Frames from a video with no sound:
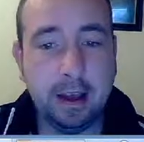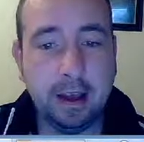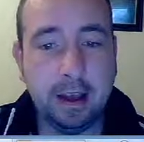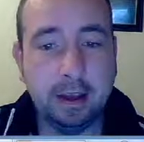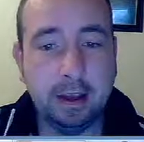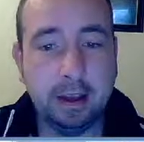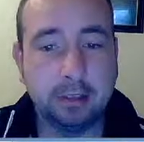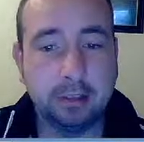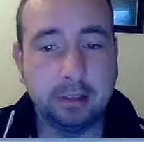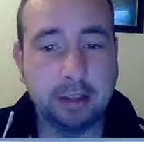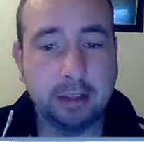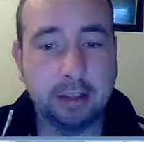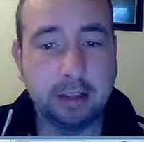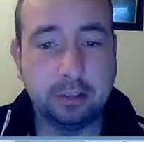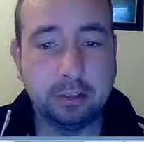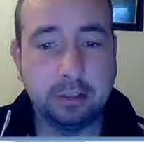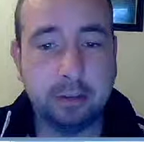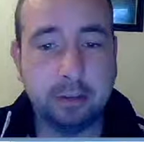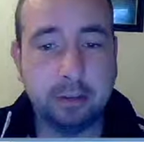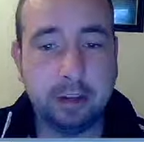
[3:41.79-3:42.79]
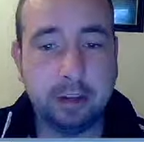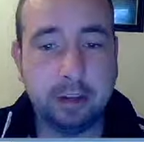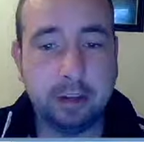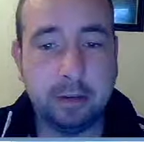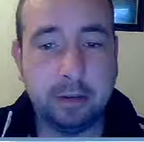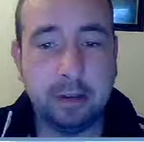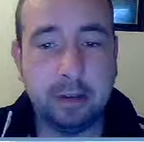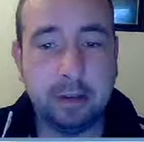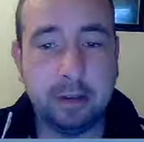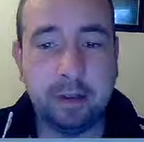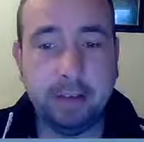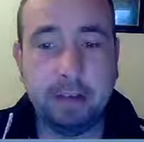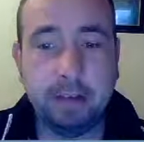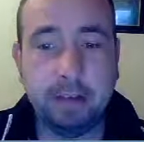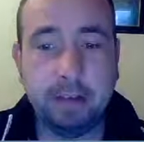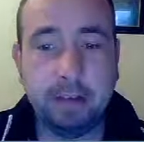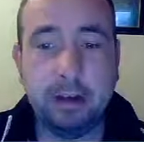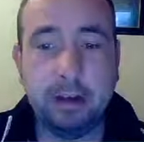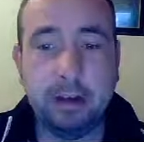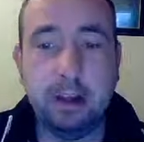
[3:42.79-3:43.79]
That should be available,
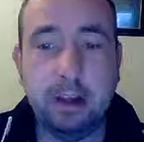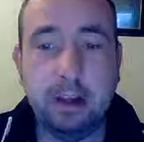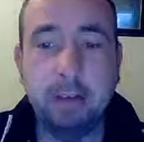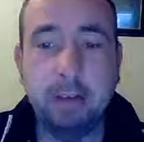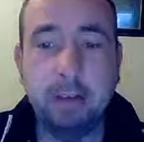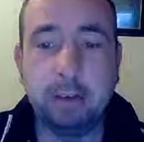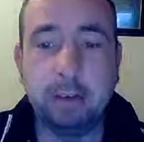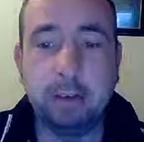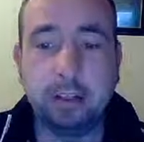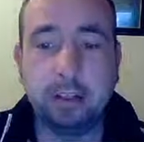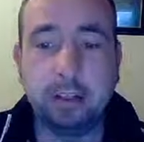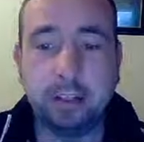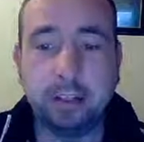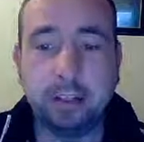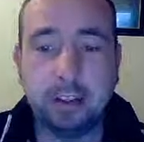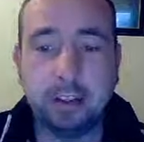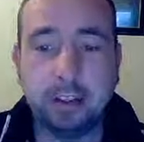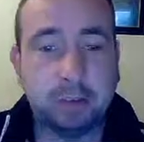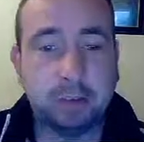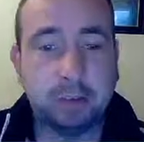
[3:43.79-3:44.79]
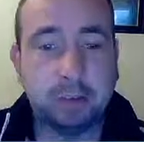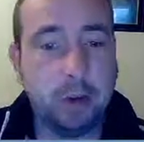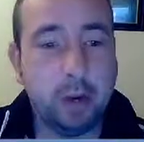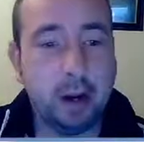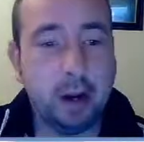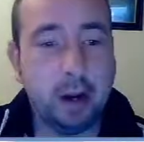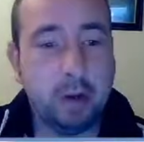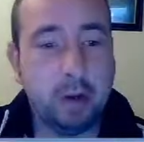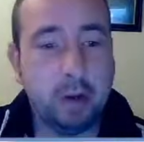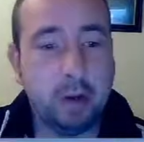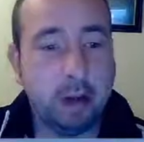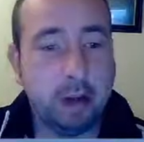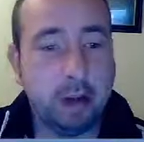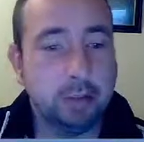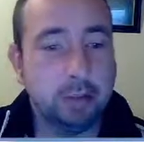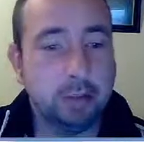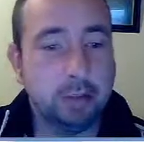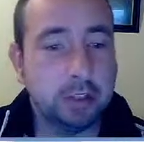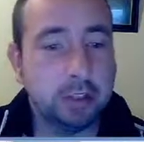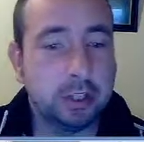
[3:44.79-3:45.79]
but there's a way
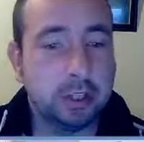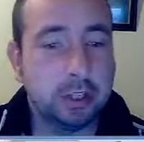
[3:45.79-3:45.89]
around